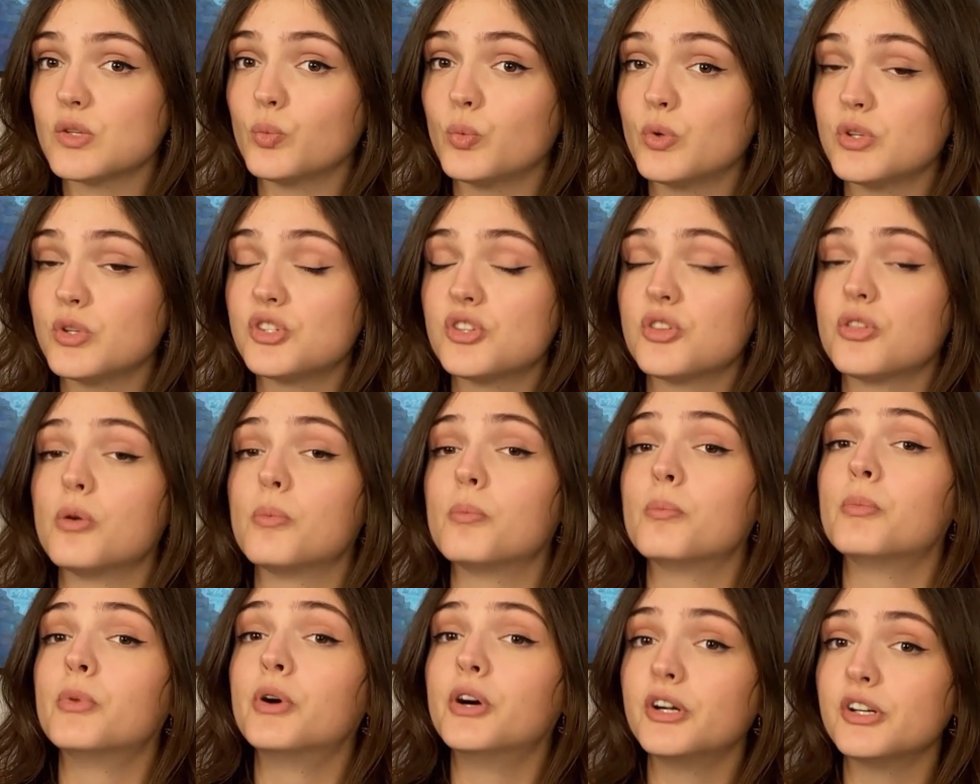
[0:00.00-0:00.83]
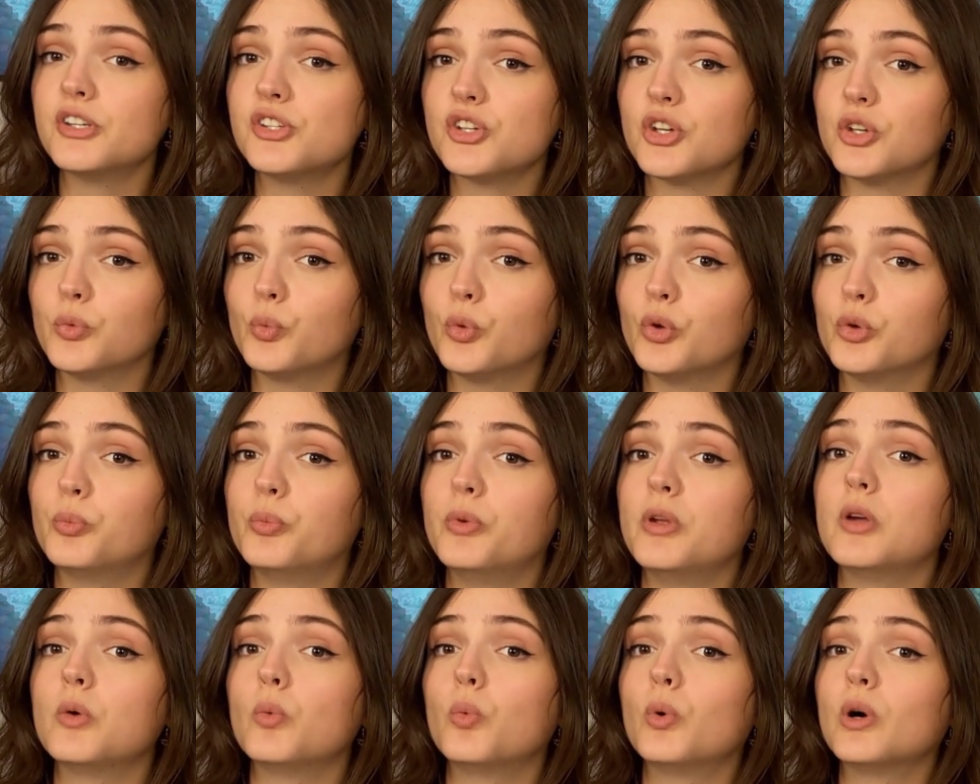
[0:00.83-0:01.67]
which the merchant would
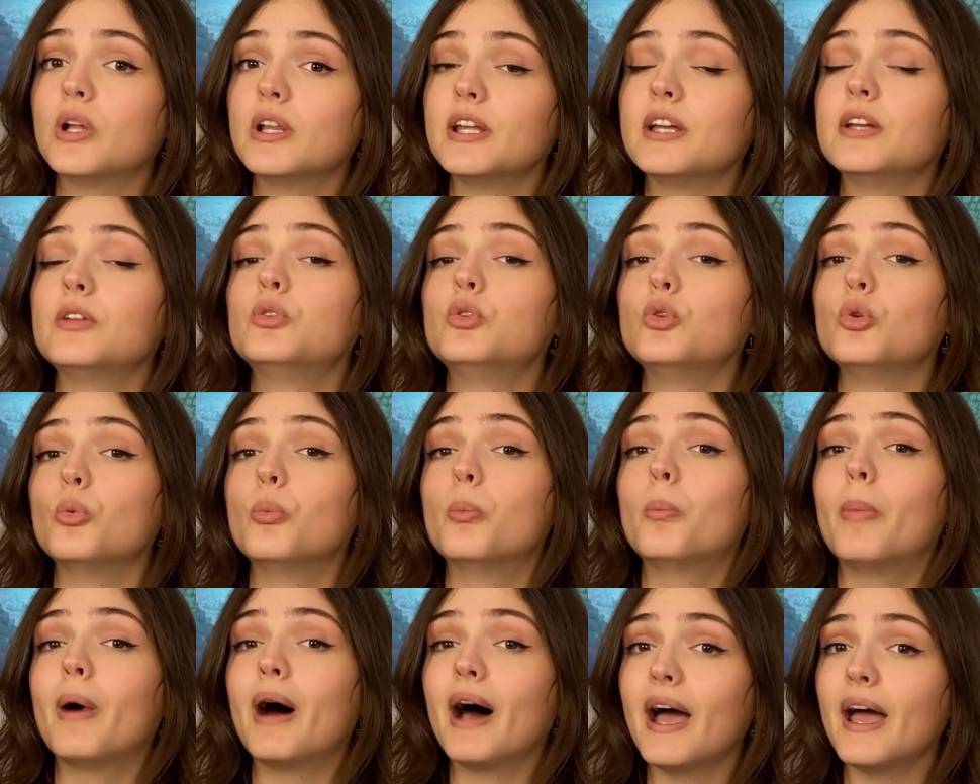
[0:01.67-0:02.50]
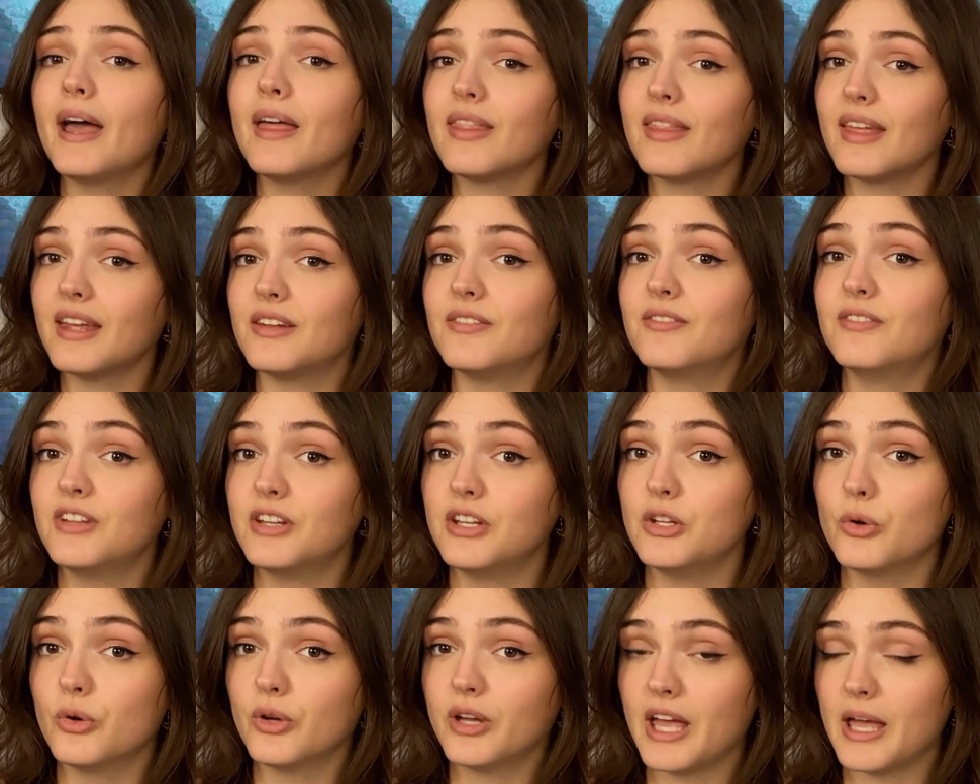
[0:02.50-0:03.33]
be willing to buy that
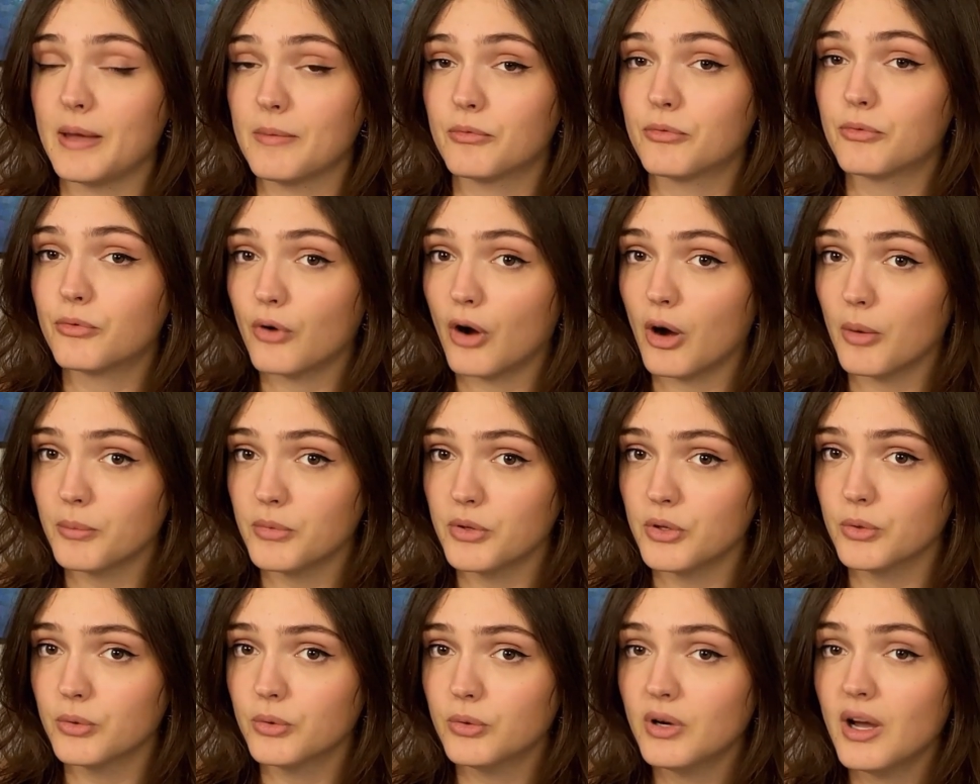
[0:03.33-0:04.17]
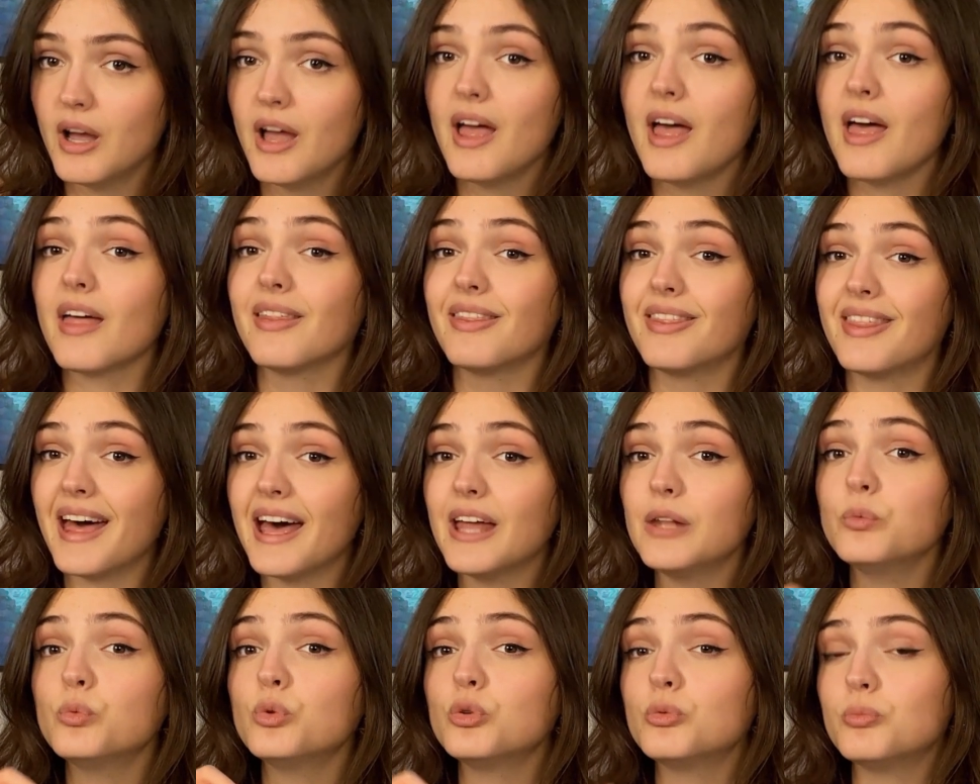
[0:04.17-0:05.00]
video game from you,
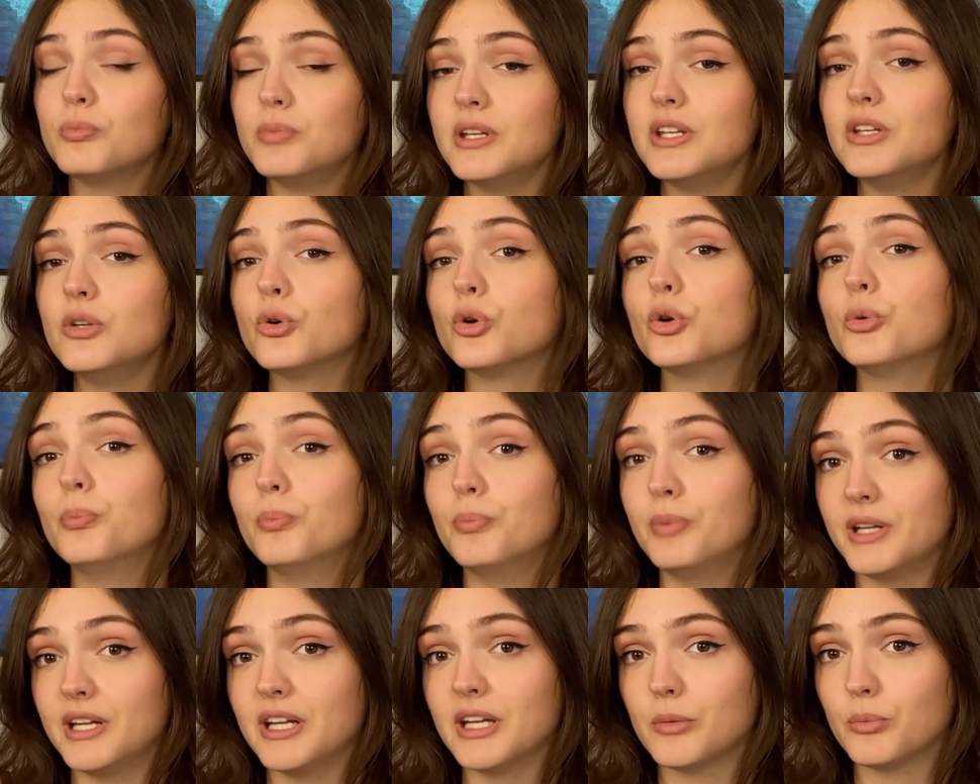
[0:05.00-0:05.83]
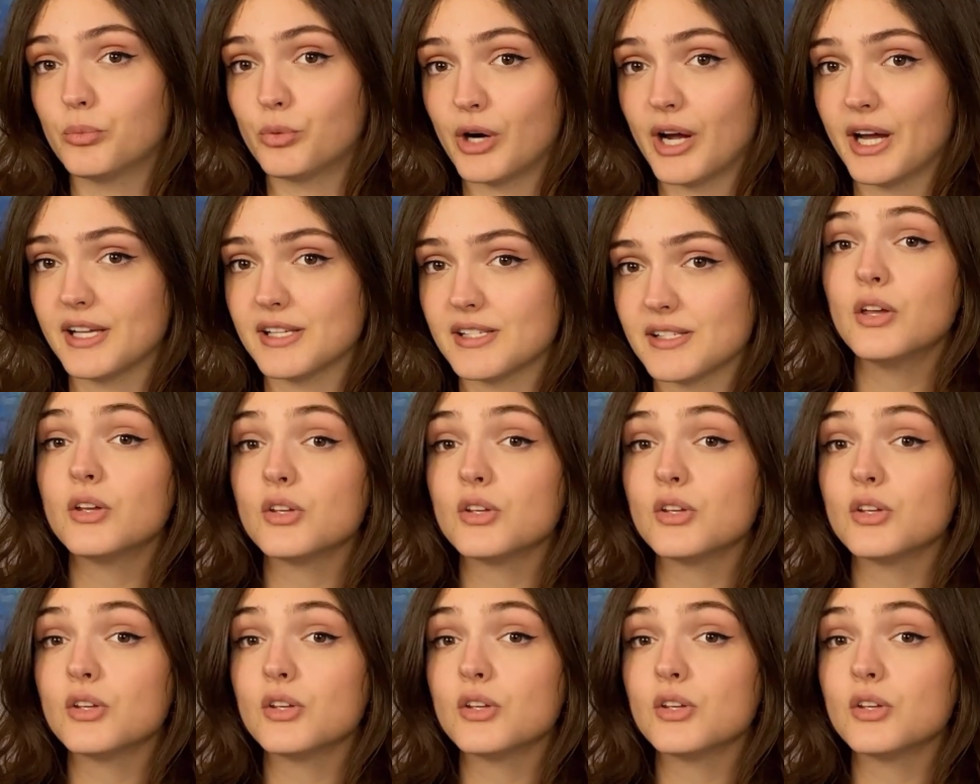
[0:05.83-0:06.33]
that would be your bidding price.